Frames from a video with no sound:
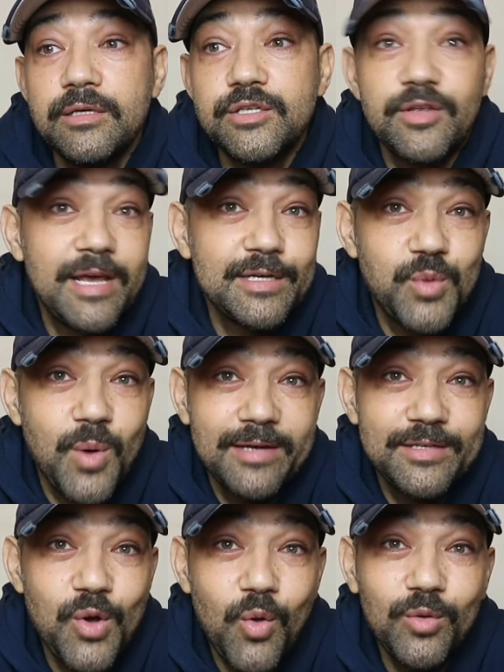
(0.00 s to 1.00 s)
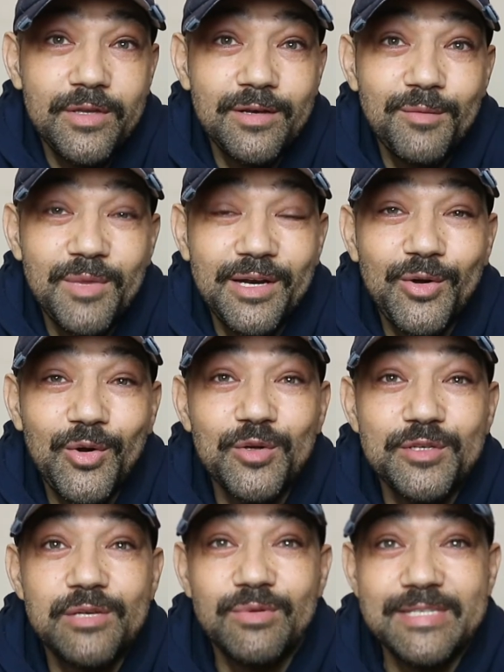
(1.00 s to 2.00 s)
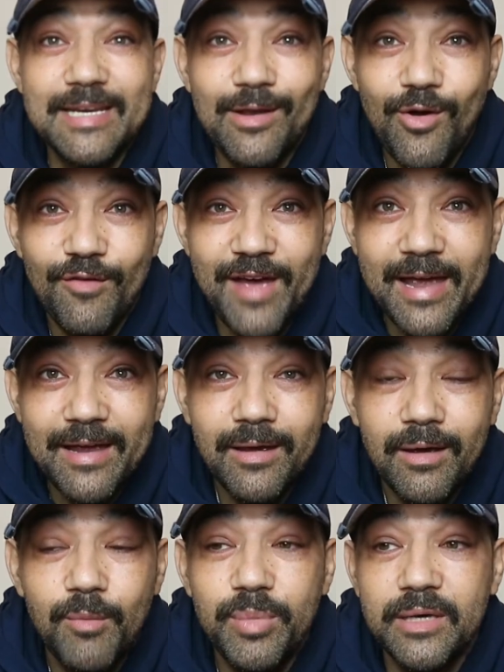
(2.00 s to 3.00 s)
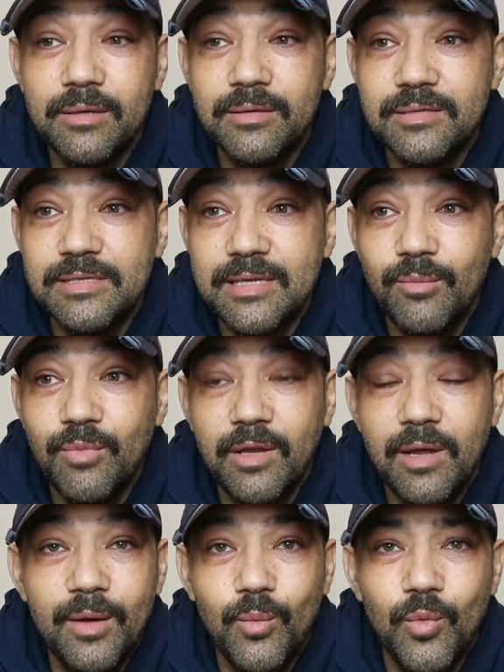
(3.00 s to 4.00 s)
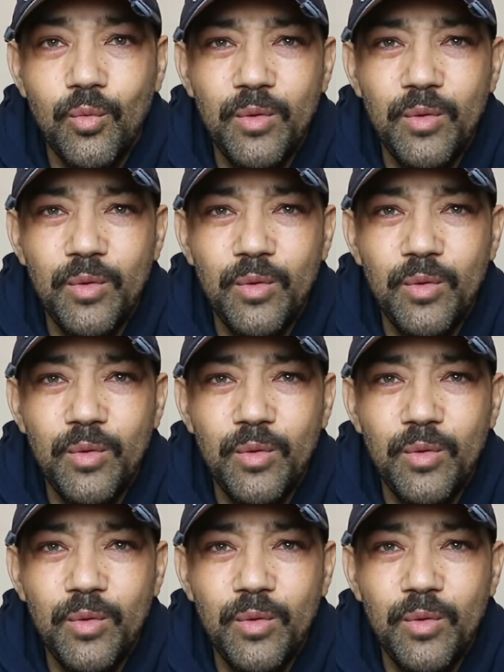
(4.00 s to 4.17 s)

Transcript: so that's what I told them, and of course, there was a lot of anger because they were like, Well,